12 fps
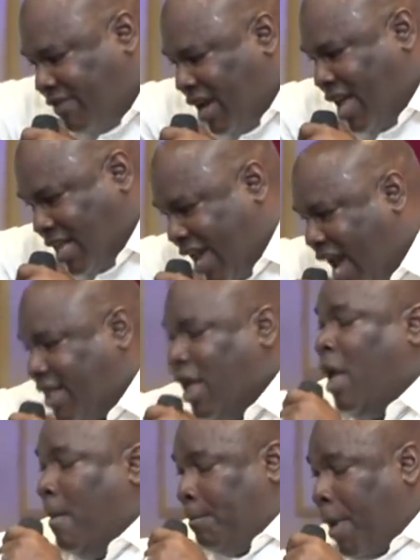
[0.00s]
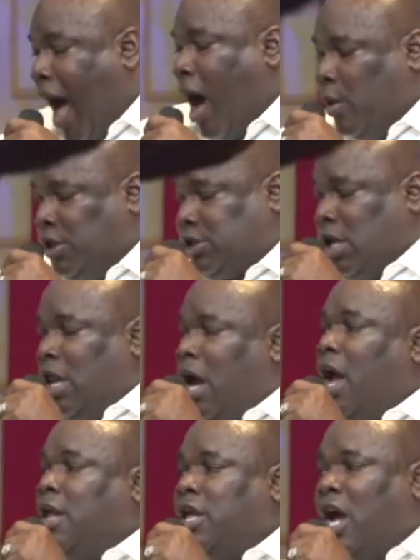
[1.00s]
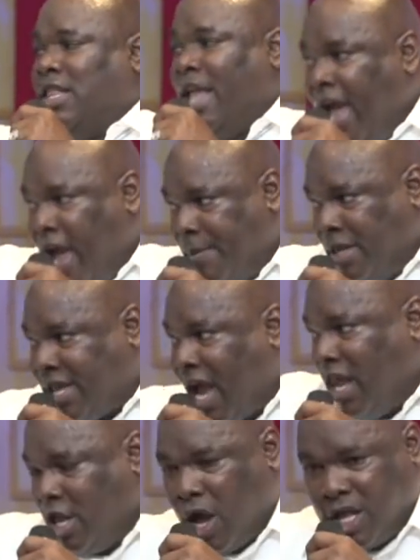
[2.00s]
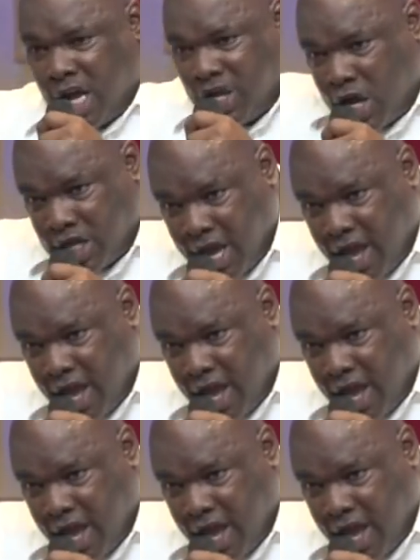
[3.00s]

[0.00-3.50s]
devil and get powers to learn your name and telling you your